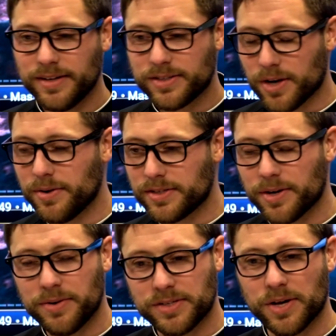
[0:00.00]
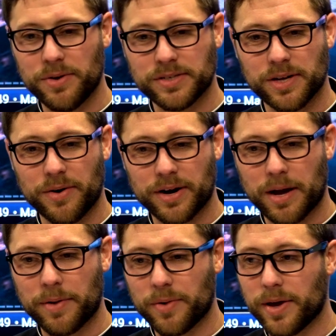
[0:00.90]
So-and-so and so-and-so are
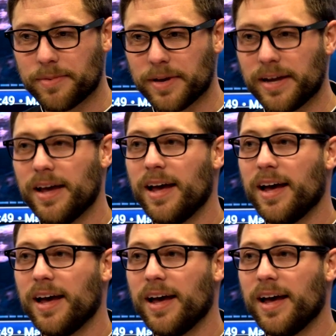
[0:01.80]
coming with me.